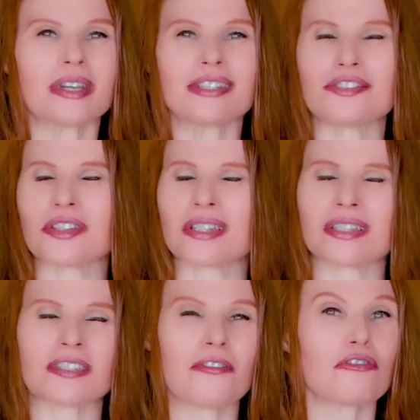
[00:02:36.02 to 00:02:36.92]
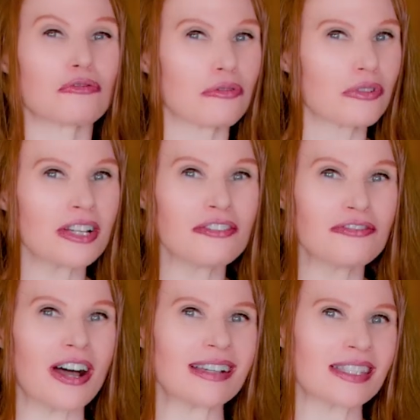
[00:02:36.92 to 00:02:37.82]
can just real
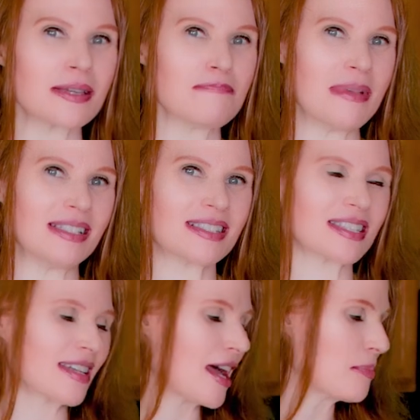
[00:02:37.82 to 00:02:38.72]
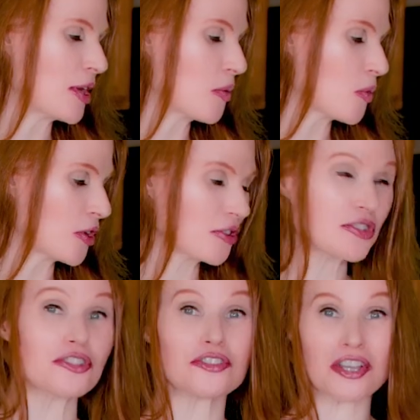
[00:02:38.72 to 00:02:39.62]
finely mince it up and it
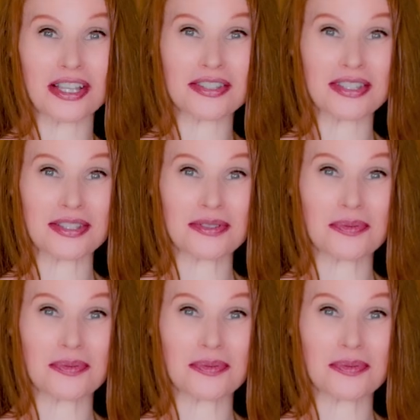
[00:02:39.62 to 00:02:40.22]
works just as